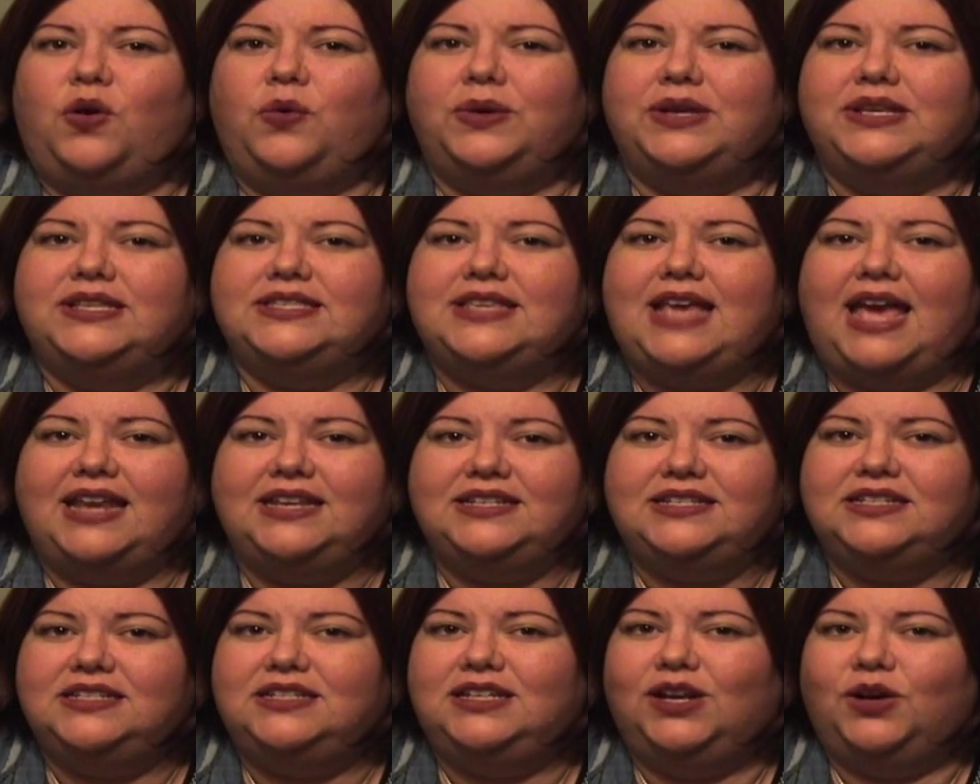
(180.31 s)
always
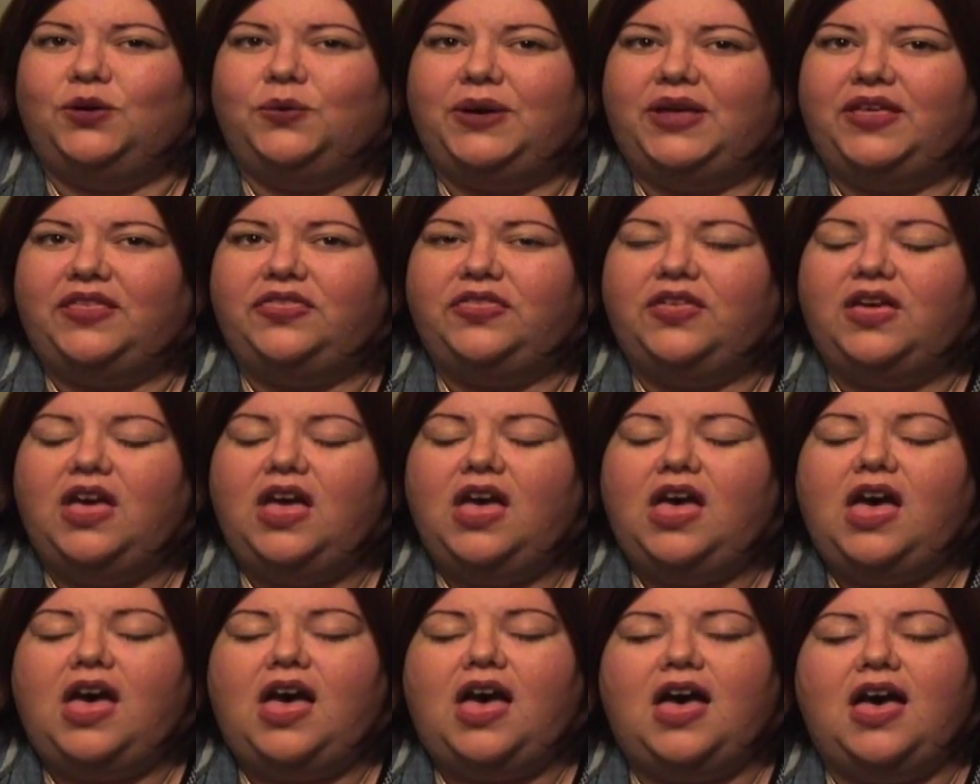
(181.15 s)
had to deal with,
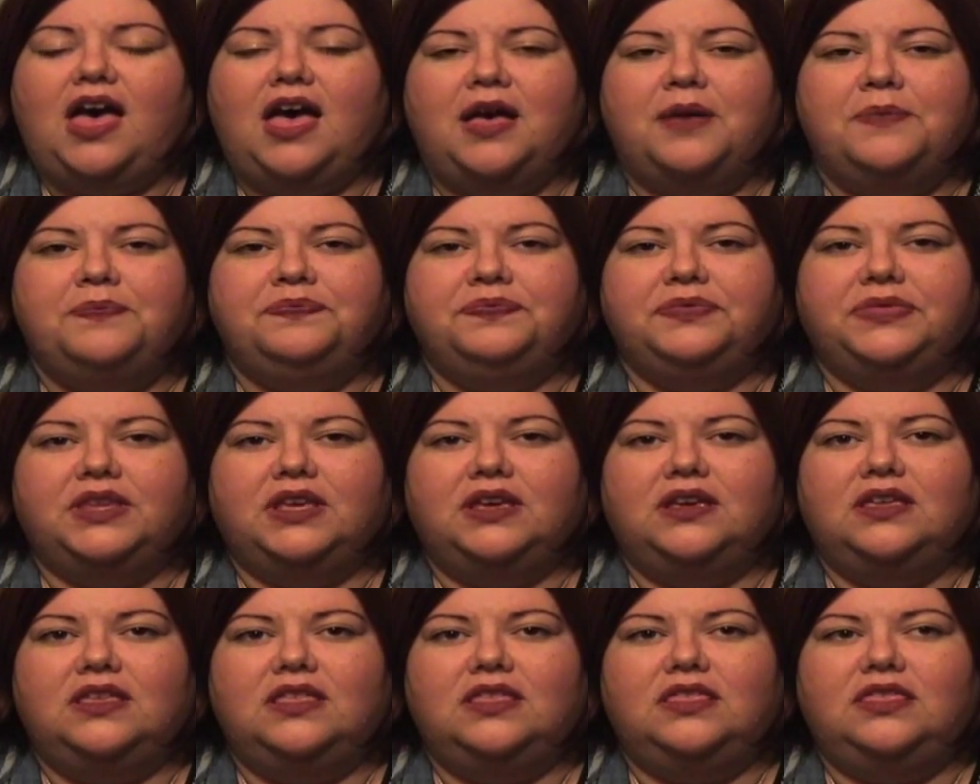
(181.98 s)

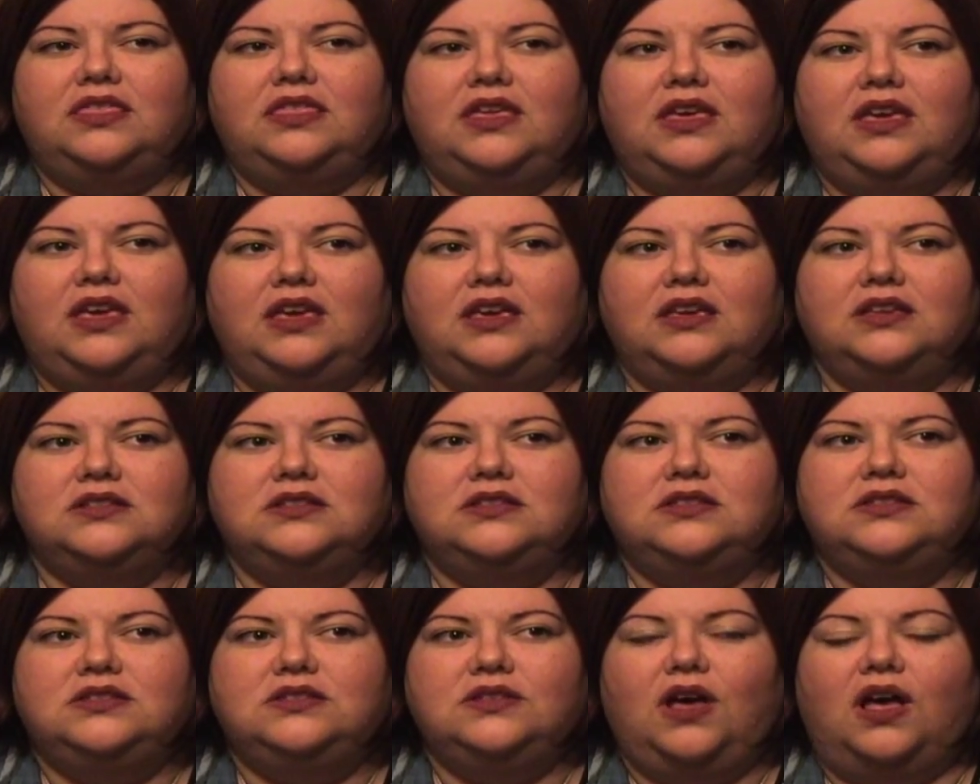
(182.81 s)
the
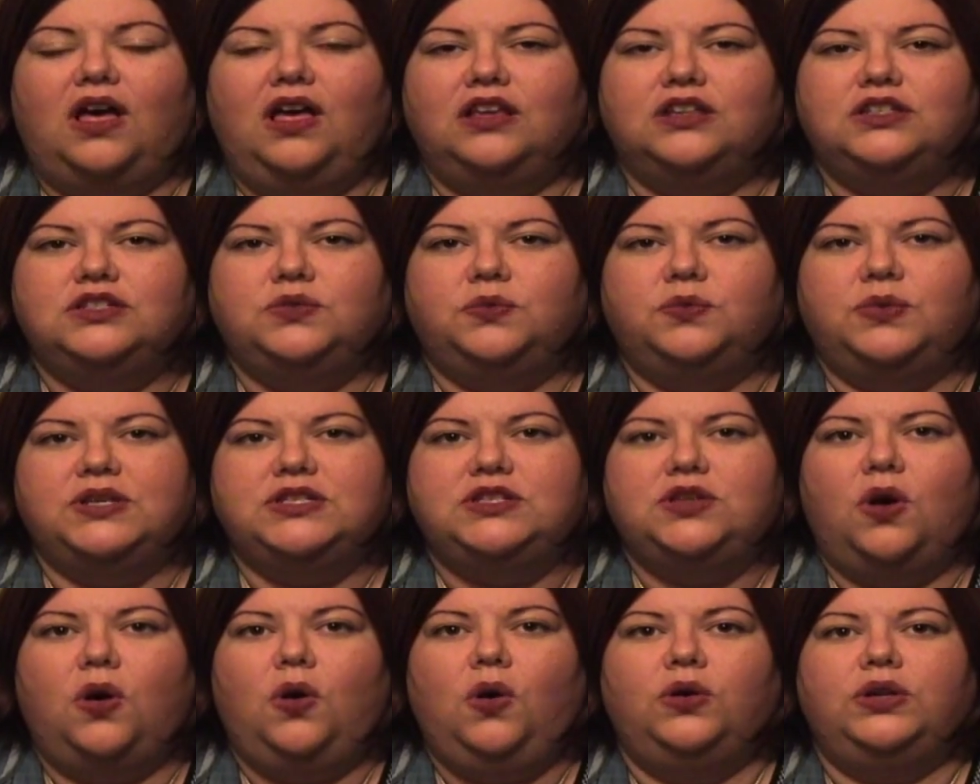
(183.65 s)
salt
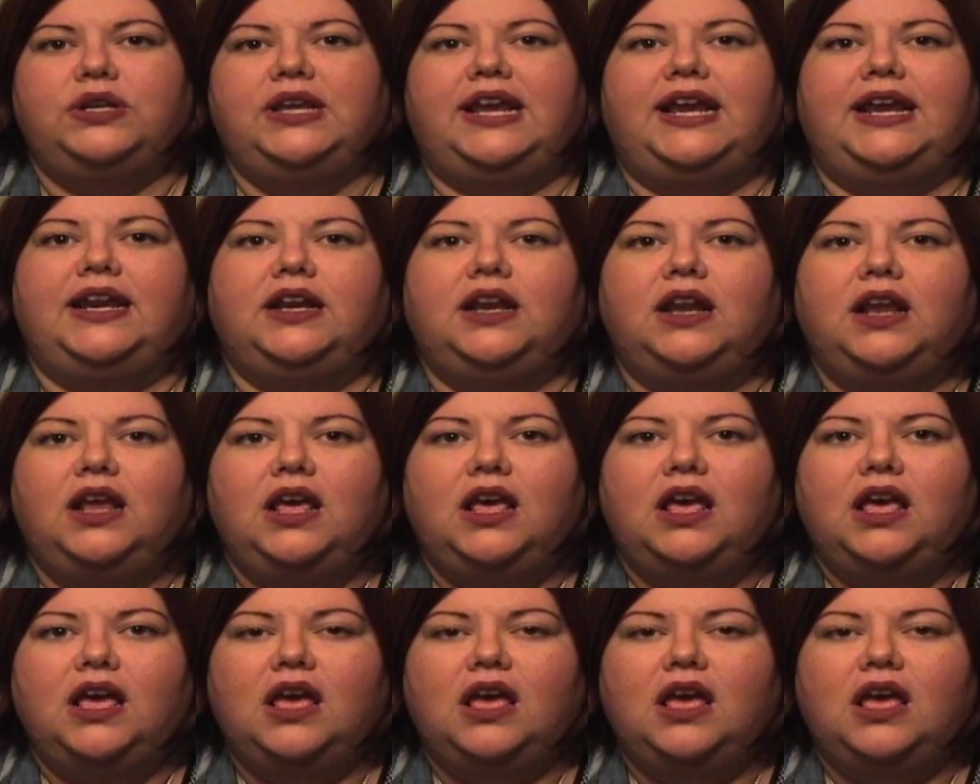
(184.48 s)
was holding